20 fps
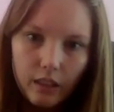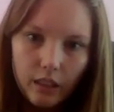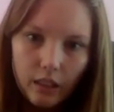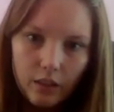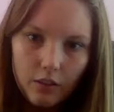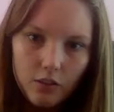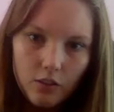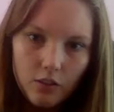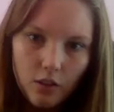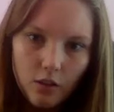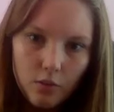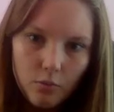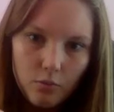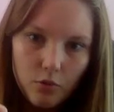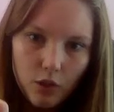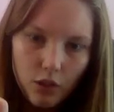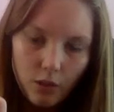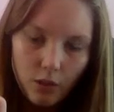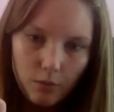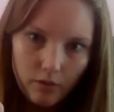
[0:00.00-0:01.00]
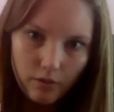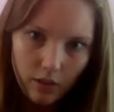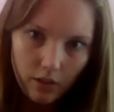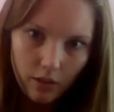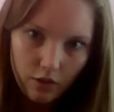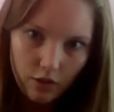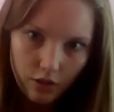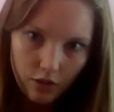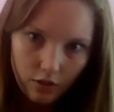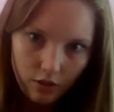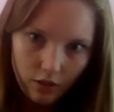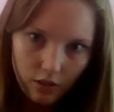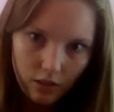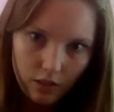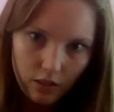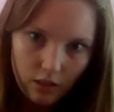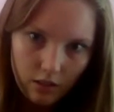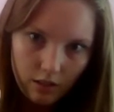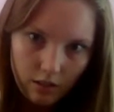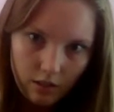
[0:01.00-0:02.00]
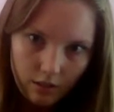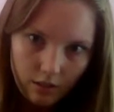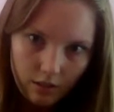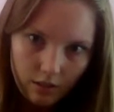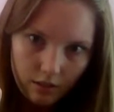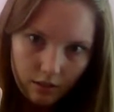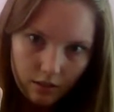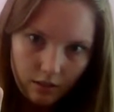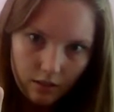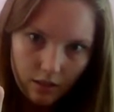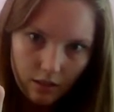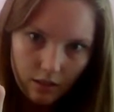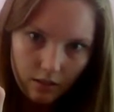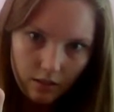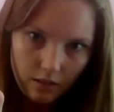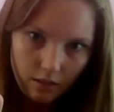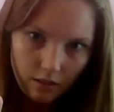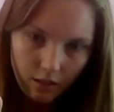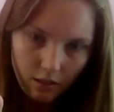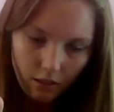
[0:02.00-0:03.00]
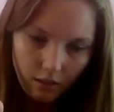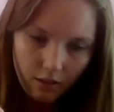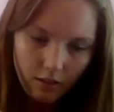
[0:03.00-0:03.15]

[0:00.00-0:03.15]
like so. I'm trying to be very gentle here. See, it sits